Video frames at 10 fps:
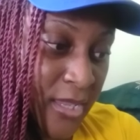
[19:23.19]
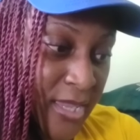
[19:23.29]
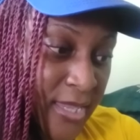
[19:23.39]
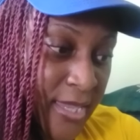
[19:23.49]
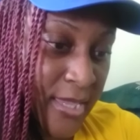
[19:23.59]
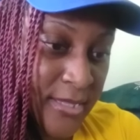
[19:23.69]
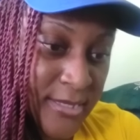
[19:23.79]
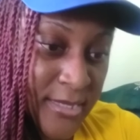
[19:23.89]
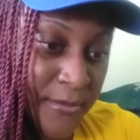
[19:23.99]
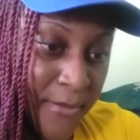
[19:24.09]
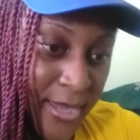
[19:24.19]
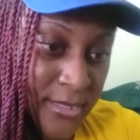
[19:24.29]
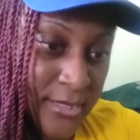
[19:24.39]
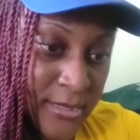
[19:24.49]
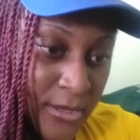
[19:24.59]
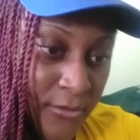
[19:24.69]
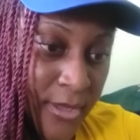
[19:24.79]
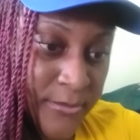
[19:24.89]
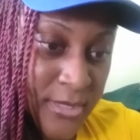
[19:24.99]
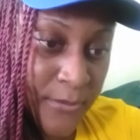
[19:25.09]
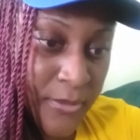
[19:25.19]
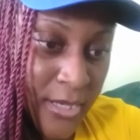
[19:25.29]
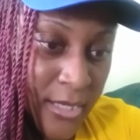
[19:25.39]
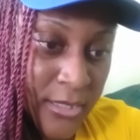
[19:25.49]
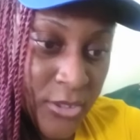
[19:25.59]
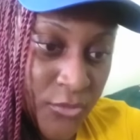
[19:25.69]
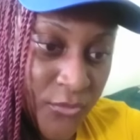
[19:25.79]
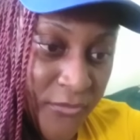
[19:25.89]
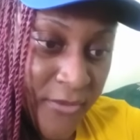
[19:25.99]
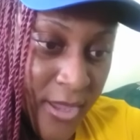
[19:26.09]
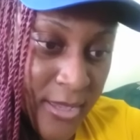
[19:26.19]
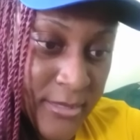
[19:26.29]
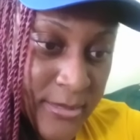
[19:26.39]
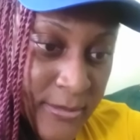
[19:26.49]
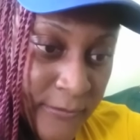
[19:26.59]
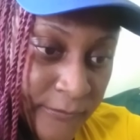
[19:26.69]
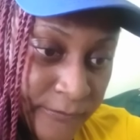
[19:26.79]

He kills the mighty. Sorry, I'm skipping a little too fast.